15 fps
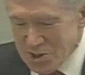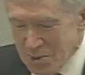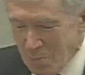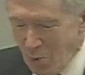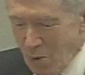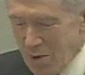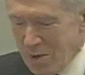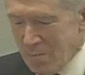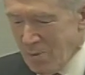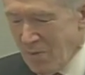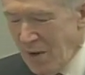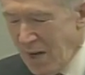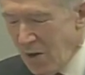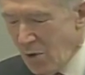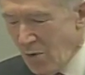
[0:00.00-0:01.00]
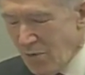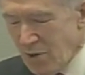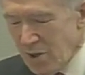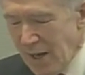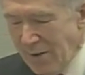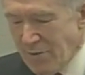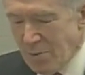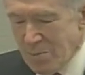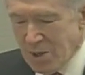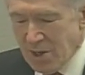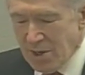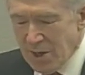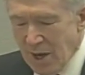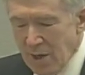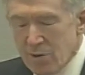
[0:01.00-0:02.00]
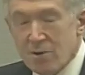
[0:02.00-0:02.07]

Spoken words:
support to provide over $11 million